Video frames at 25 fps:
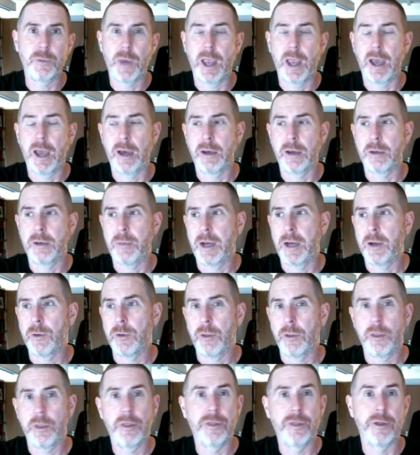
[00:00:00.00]
We had
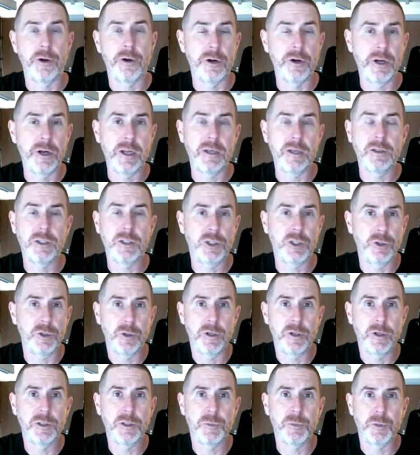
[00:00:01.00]
about 30
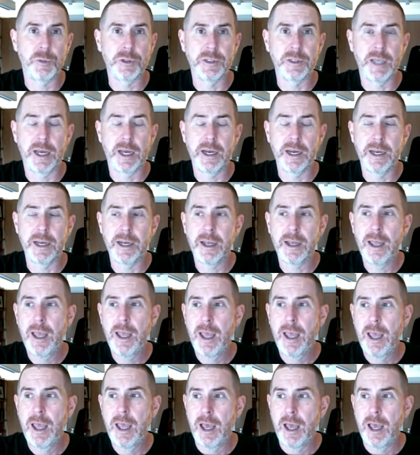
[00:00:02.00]
students presenting.